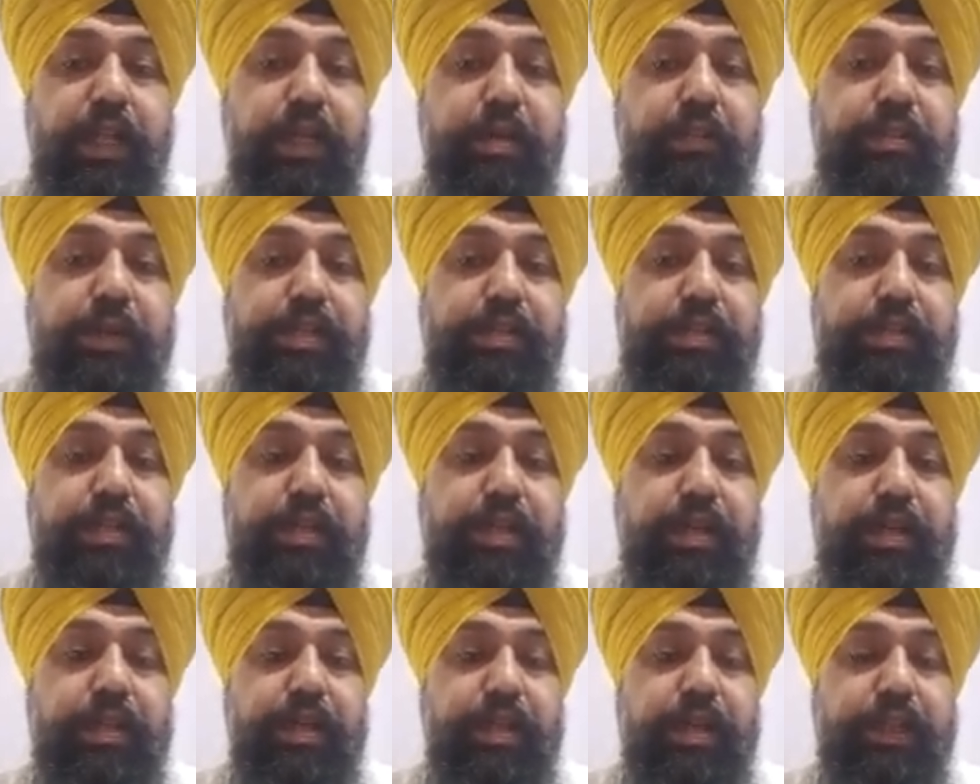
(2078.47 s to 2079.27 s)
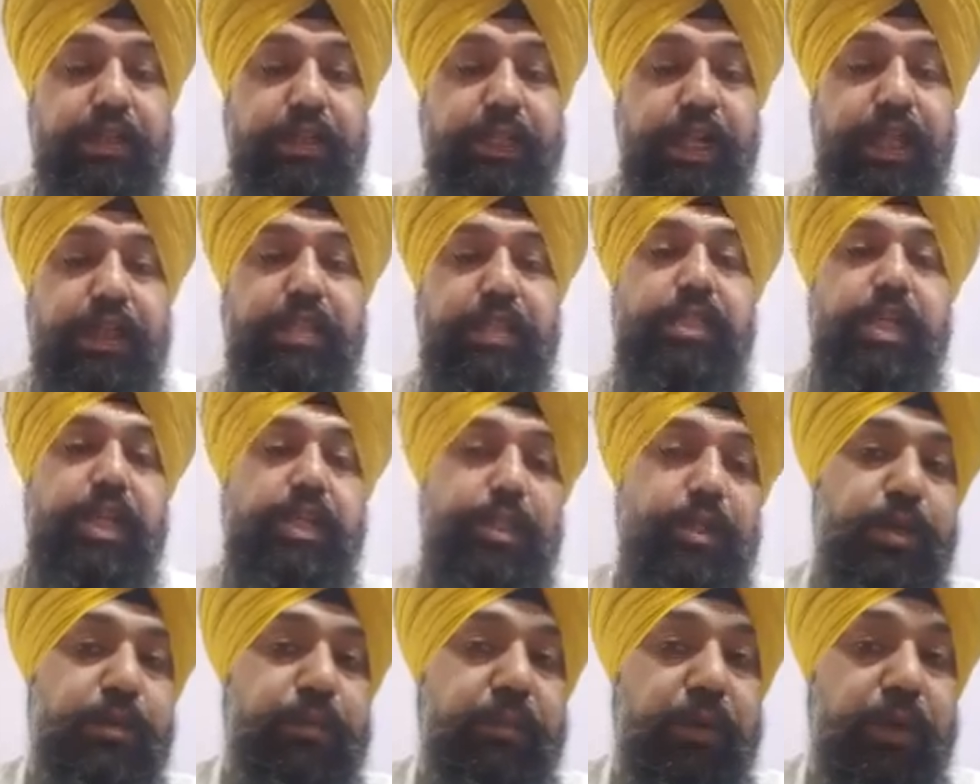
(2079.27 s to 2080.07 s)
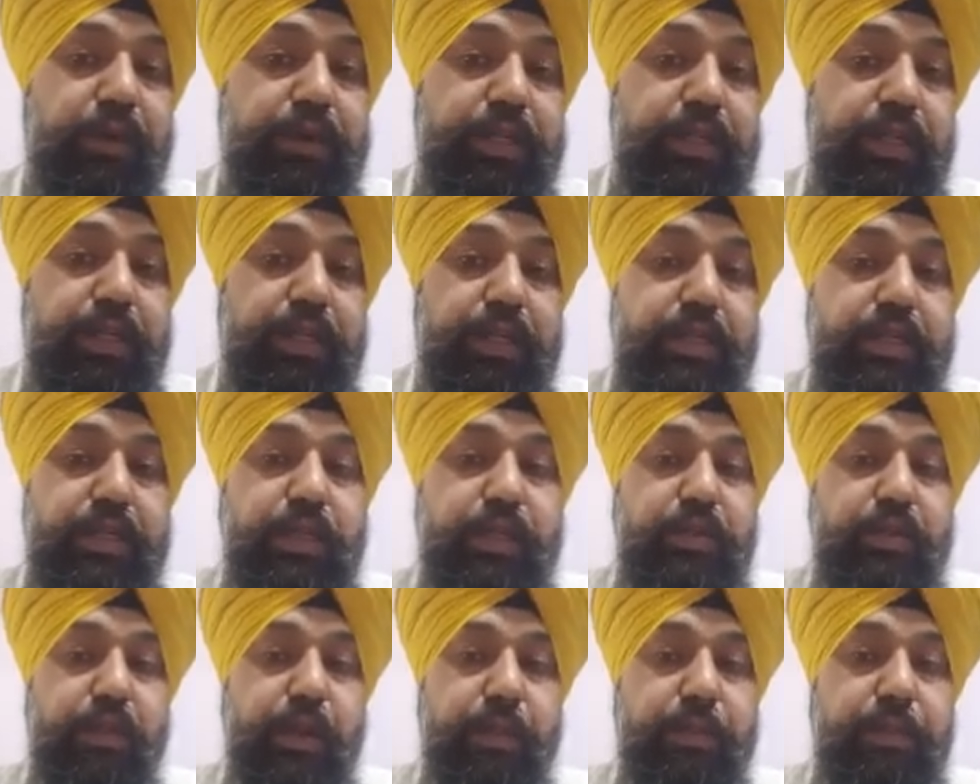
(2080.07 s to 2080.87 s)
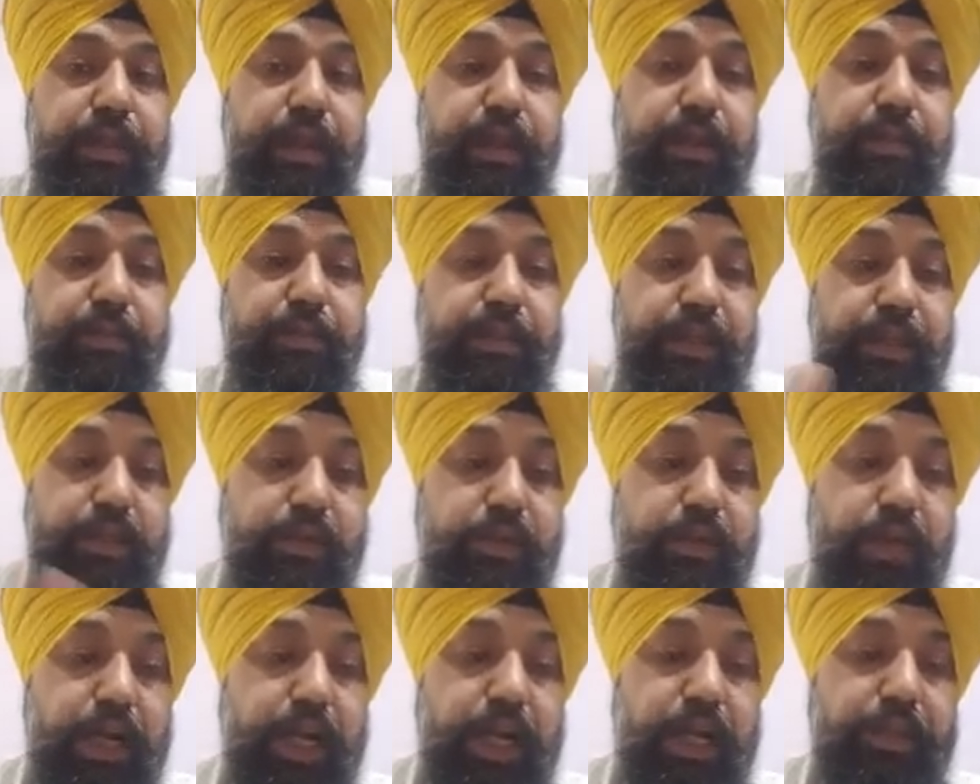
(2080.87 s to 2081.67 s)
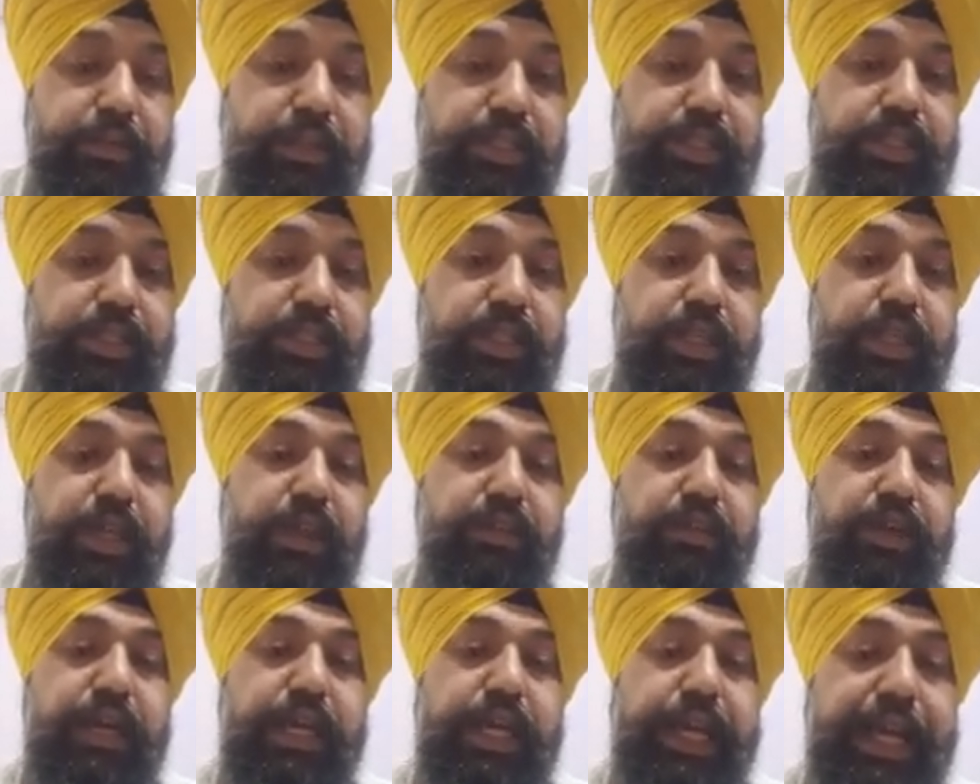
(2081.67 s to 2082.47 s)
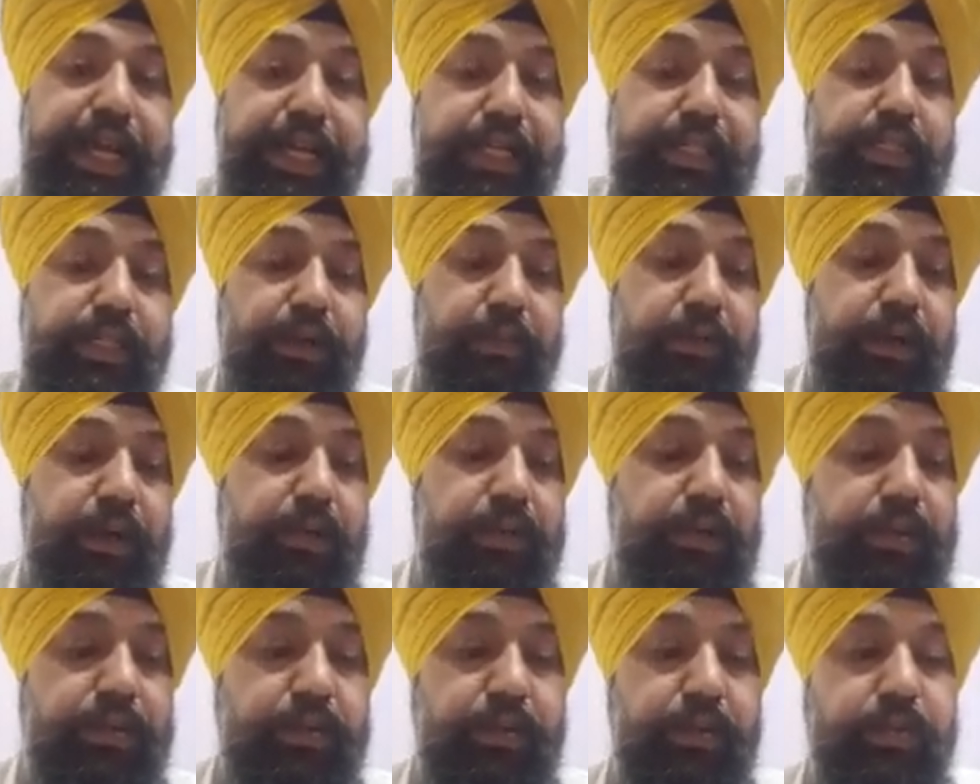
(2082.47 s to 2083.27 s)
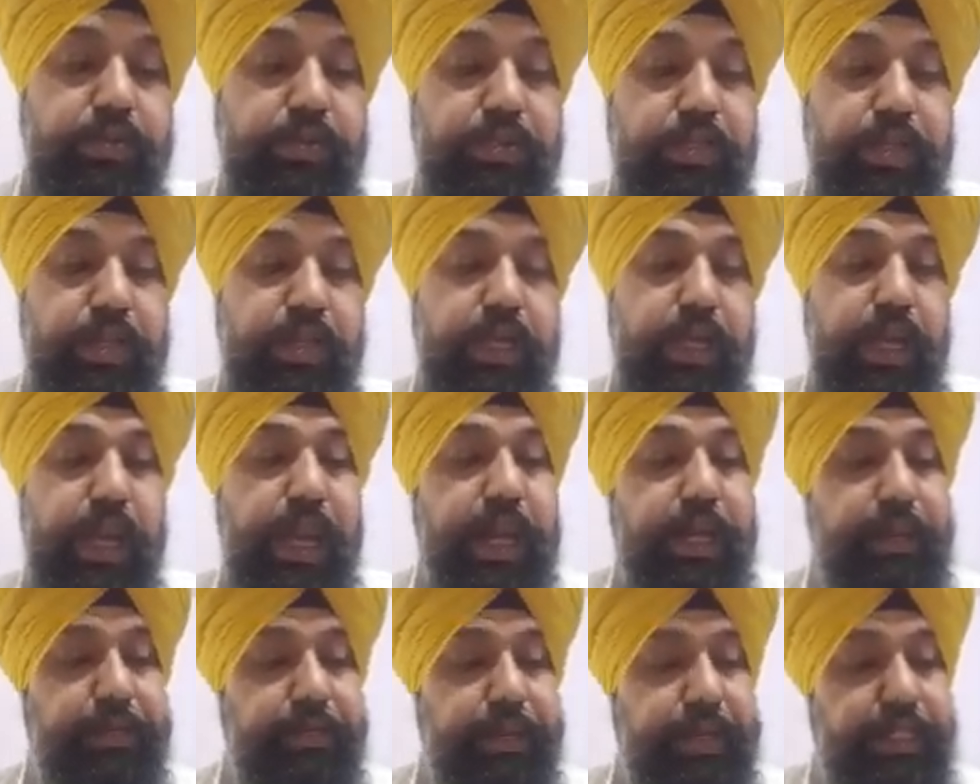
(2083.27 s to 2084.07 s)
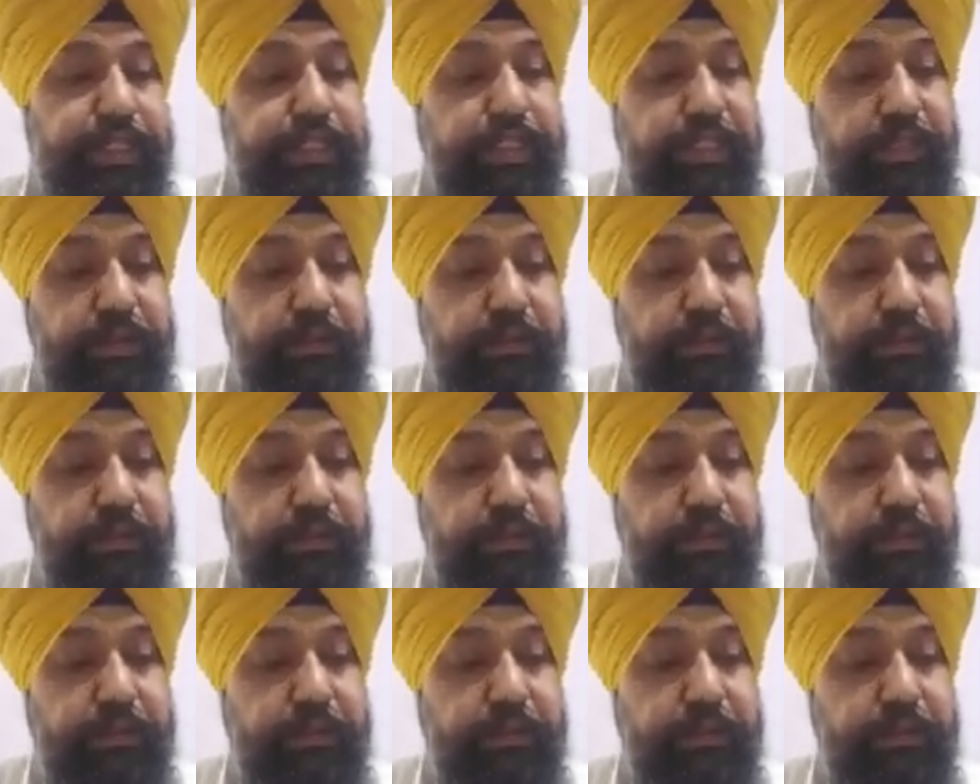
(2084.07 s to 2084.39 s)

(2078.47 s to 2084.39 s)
But that is also important topic. So I'm just giving hints about those elements.